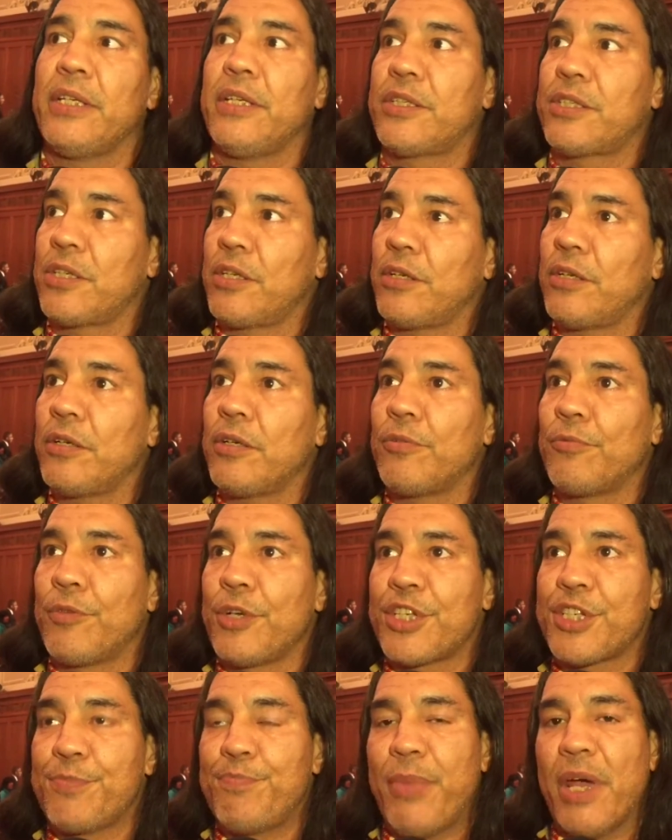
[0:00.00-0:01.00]
It's
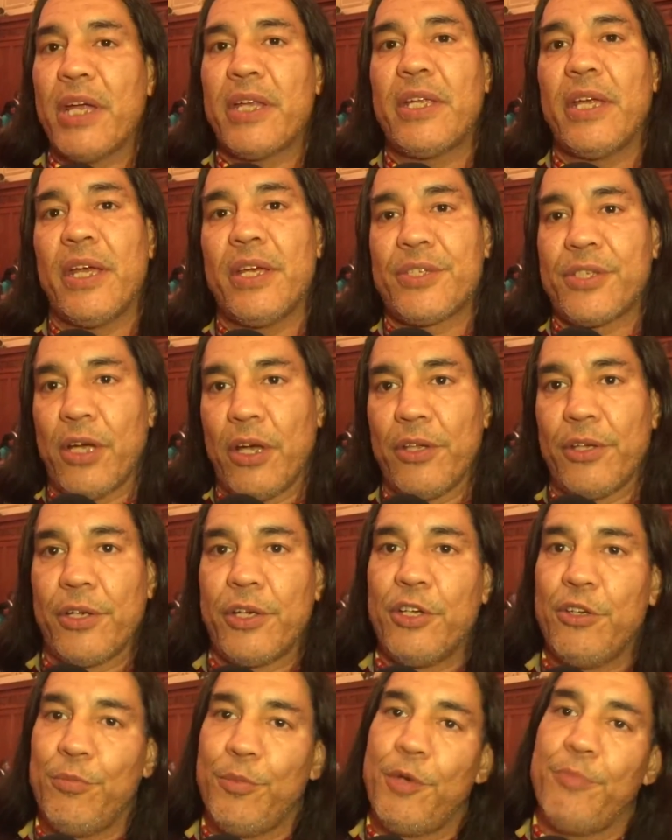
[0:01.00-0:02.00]
respect as other
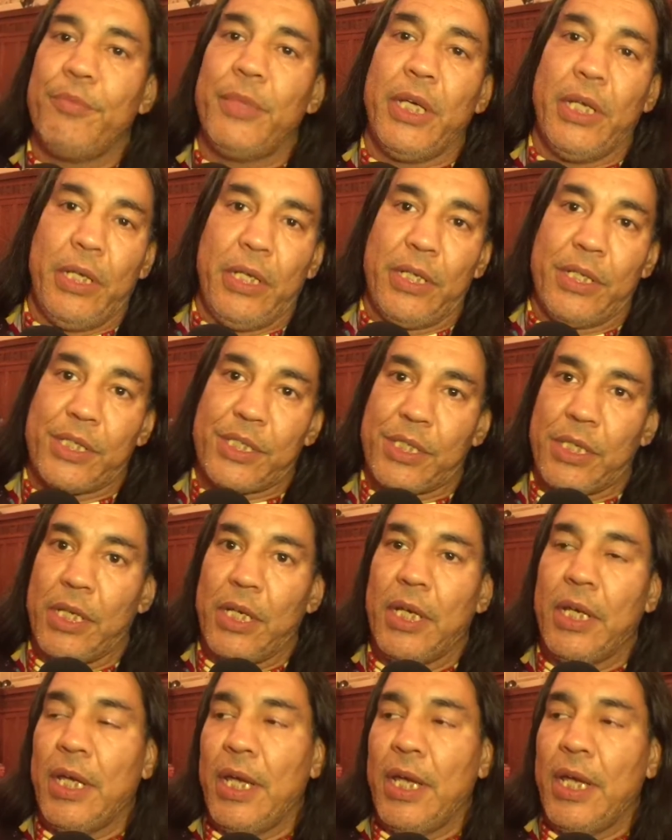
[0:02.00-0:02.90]
human beings,